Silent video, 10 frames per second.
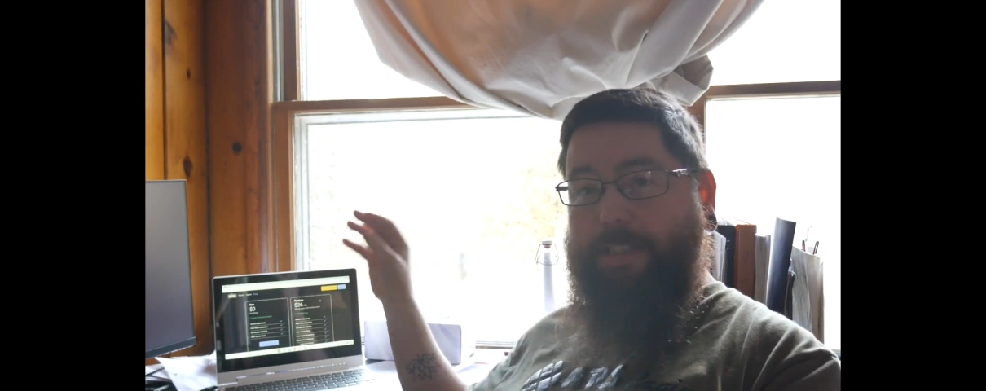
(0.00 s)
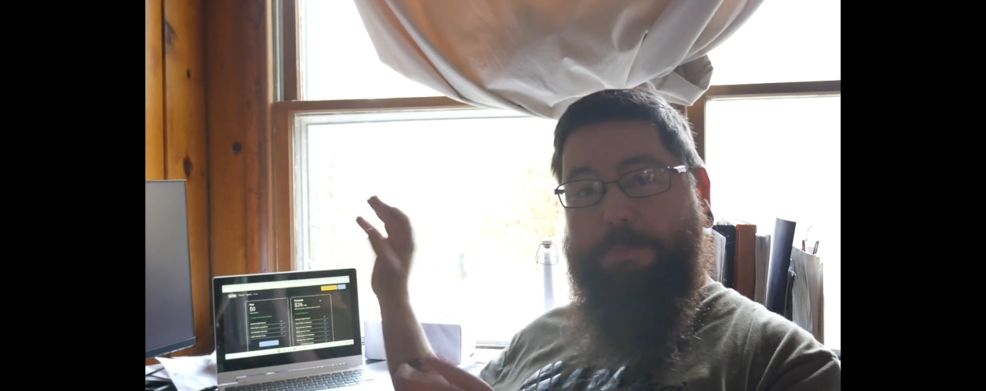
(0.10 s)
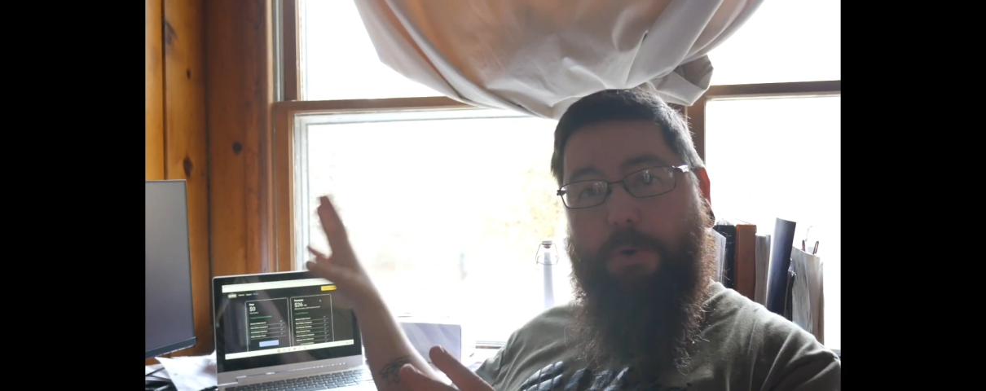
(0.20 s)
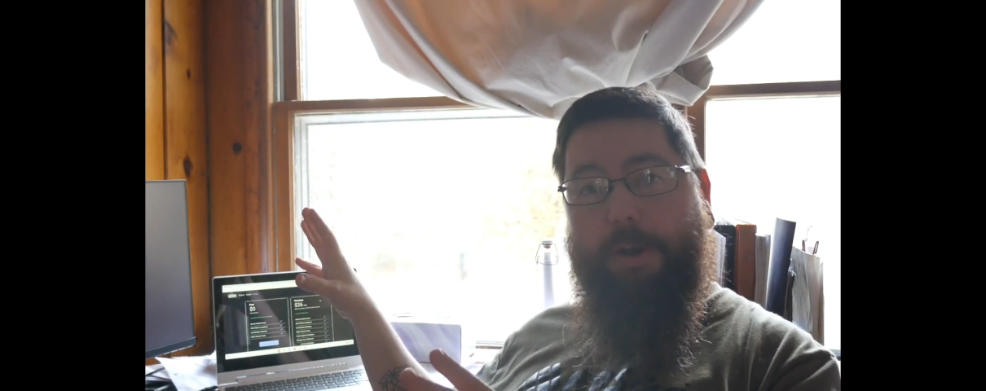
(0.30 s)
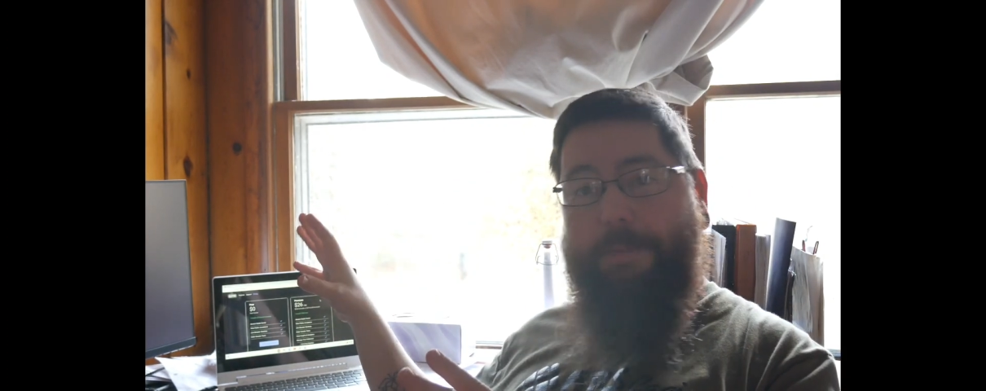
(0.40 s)
It's
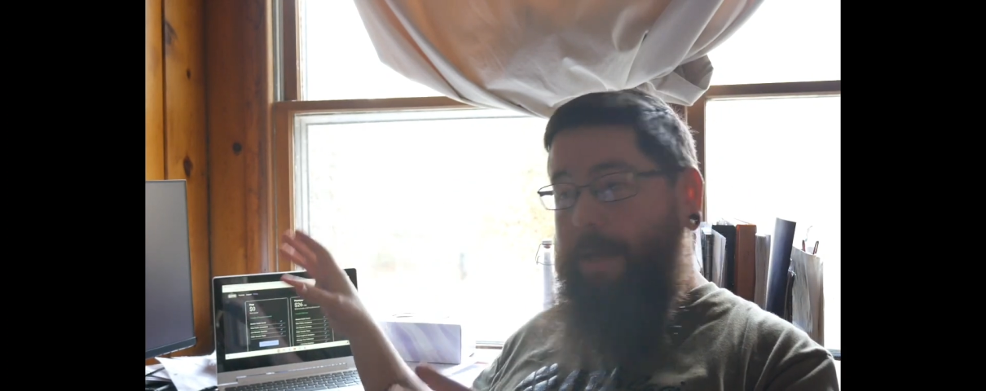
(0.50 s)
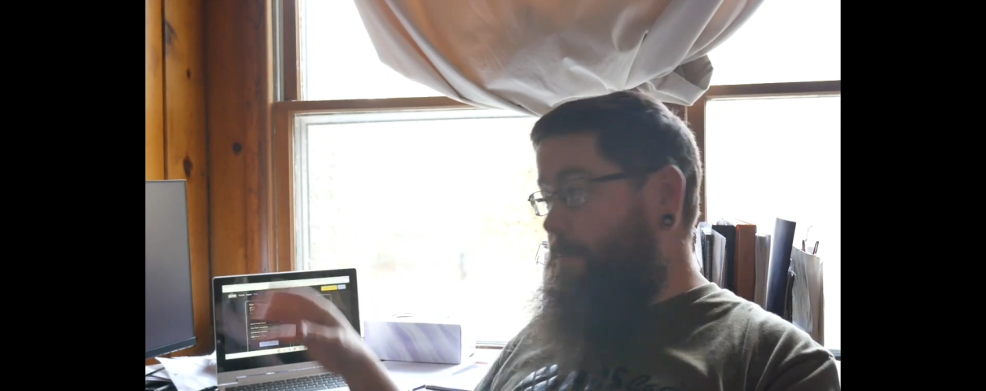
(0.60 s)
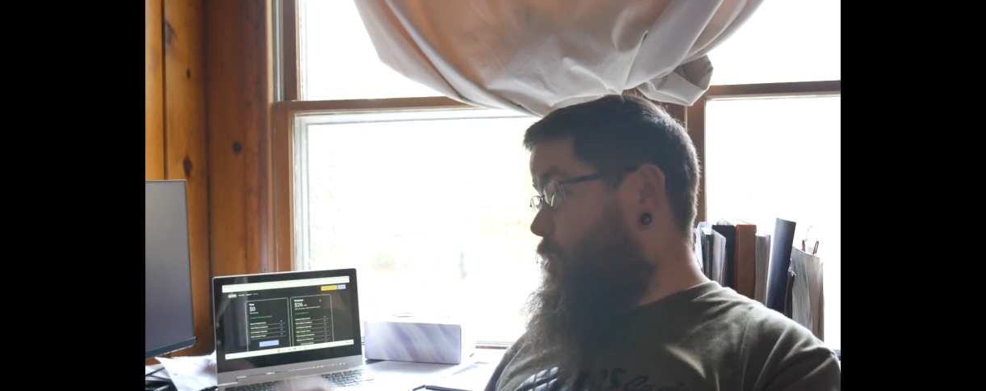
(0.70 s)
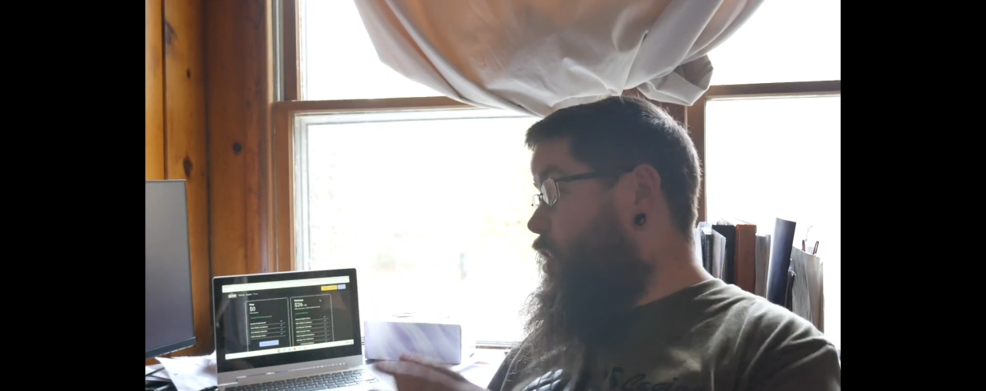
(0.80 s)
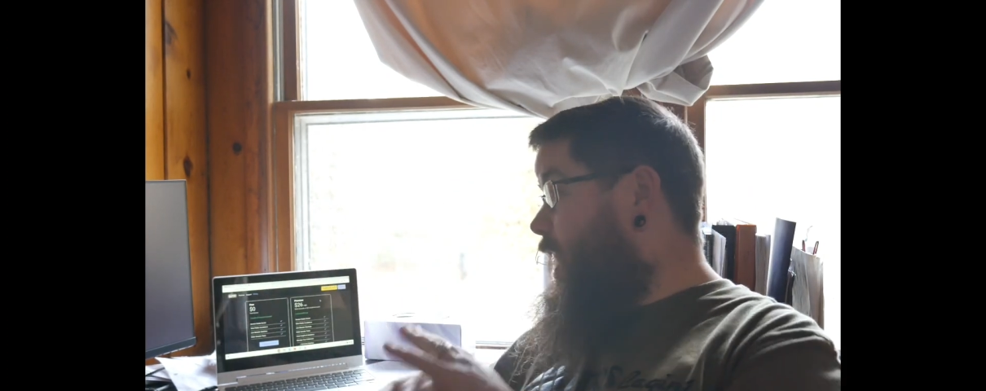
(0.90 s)

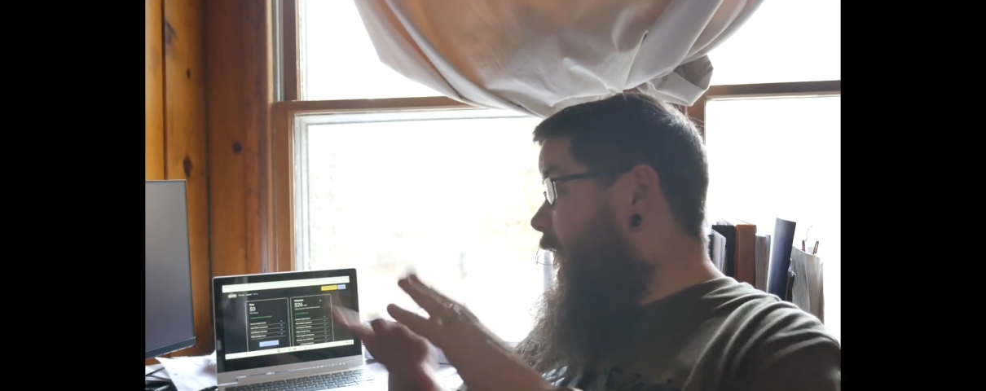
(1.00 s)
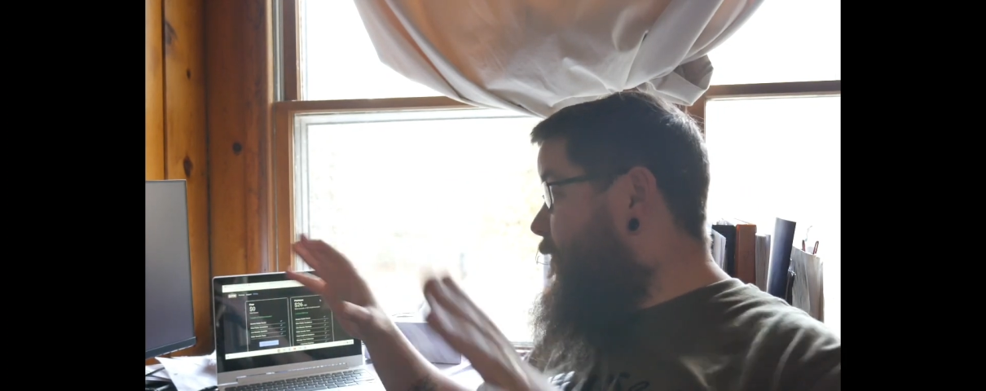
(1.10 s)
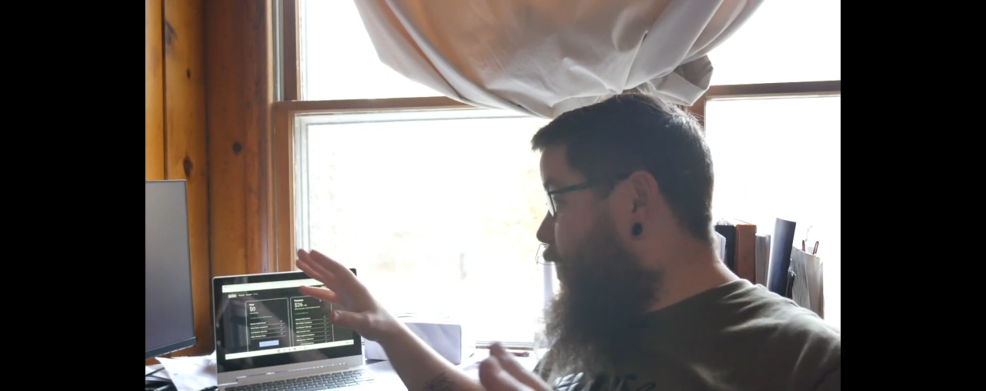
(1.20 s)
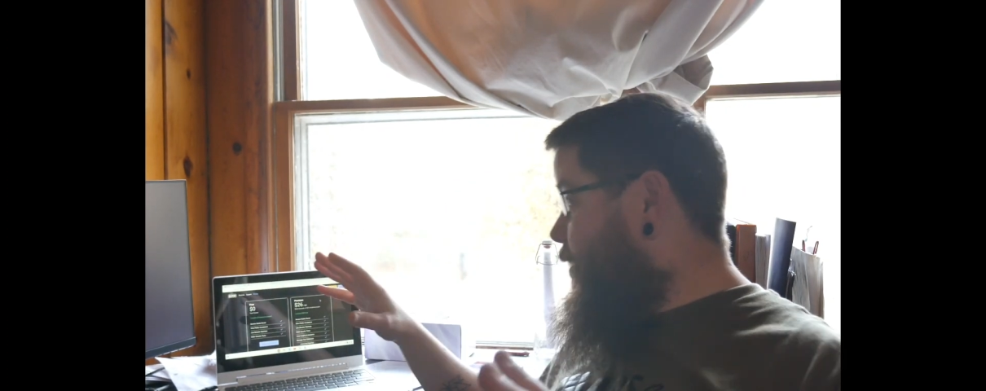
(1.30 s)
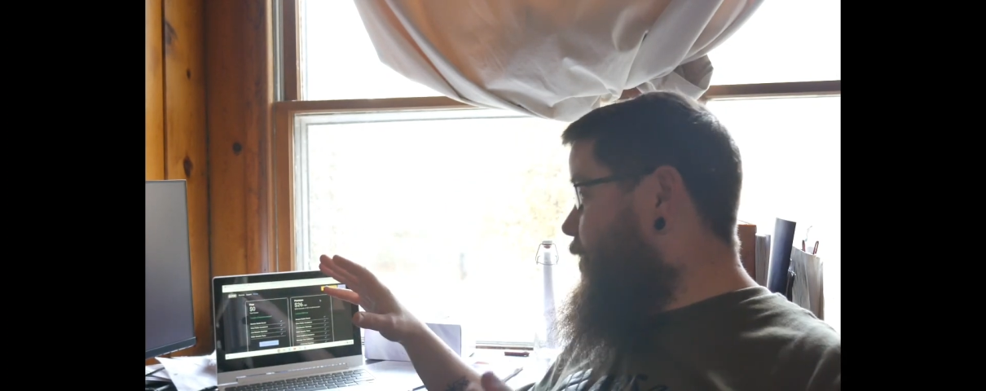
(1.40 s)
premium. You get
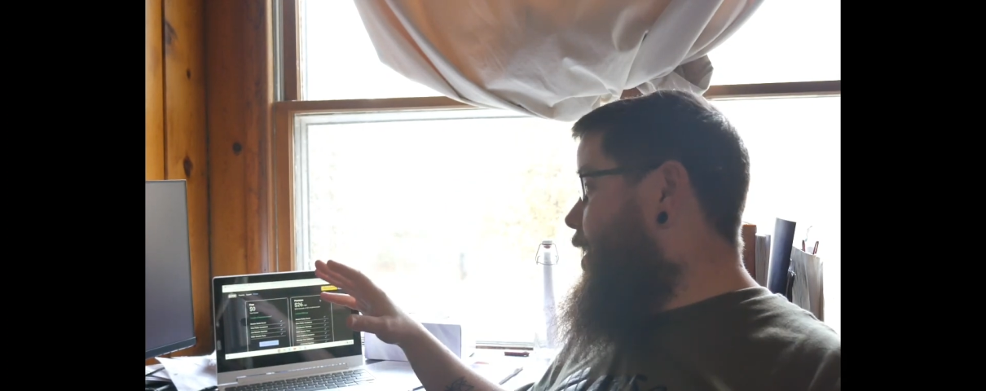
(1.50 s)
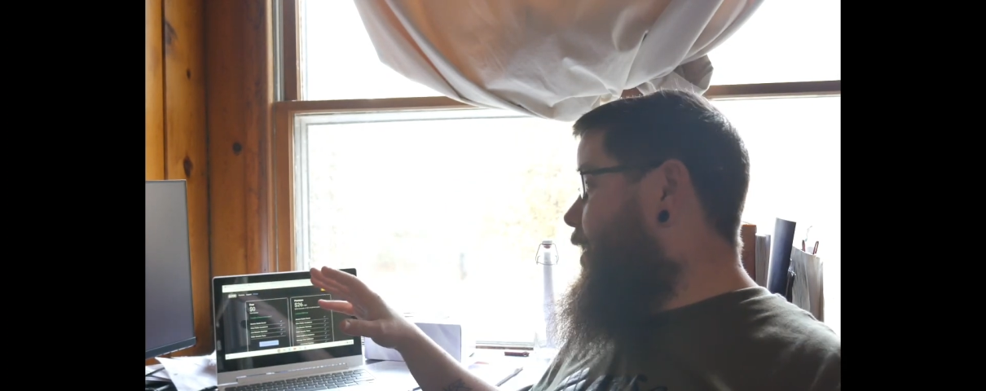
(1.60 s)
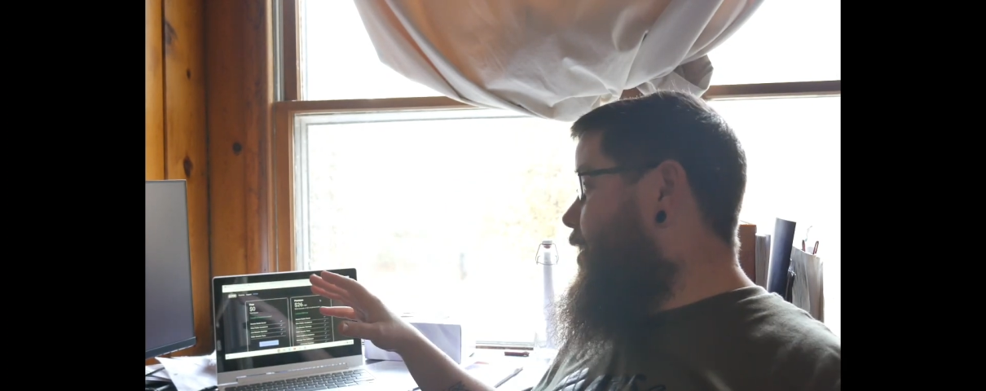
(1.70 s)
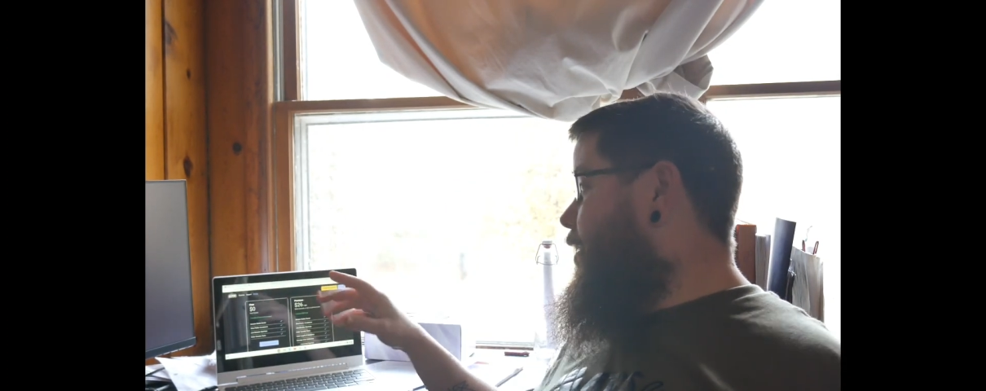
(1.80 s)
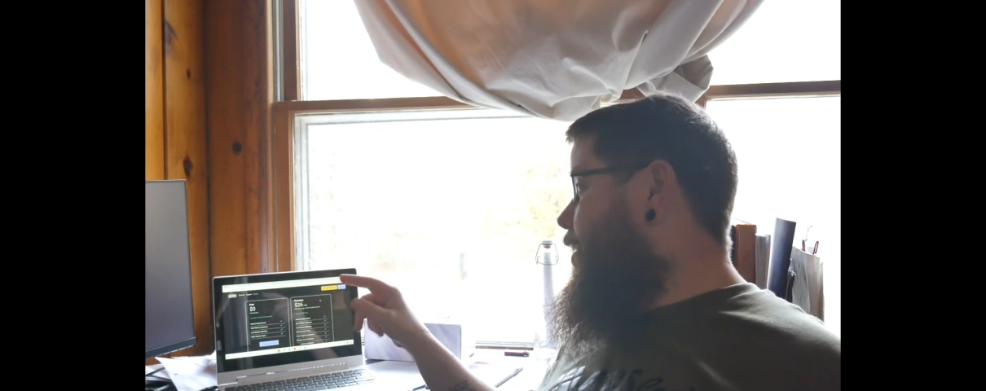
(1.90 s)
everything.